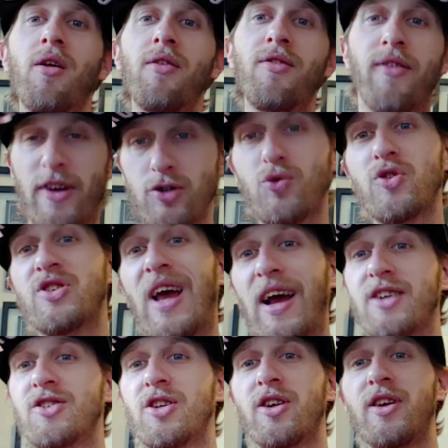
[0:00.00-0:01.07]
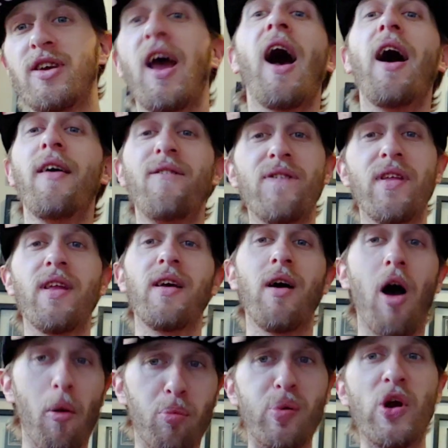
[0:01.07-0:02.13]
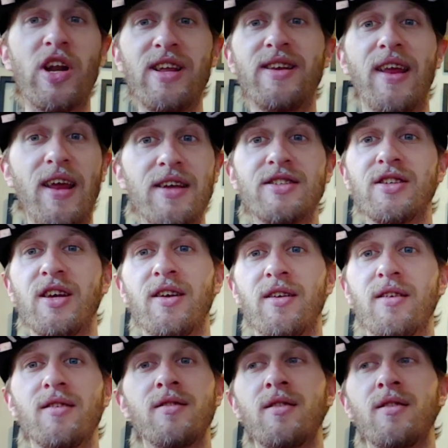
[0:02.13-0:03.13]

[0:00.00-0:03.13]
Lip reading: This was actually a pretty decent